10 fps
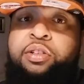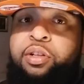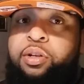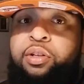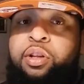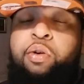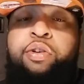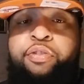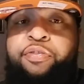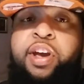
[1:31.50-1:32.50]
the
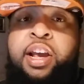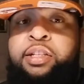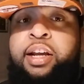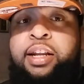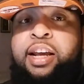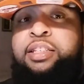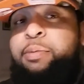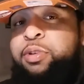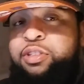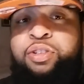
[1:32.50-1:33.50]
loyal fans like that. Because
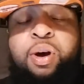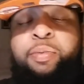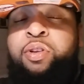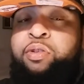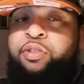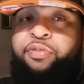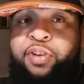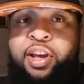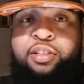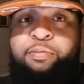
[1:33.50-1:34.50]
I'm a loyal
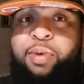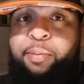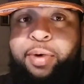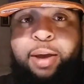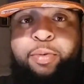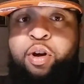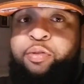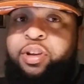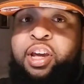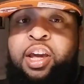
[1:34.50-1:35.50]
fan to my Miami
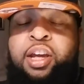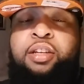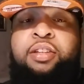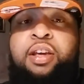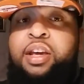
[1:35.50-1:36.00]
Hurricanes.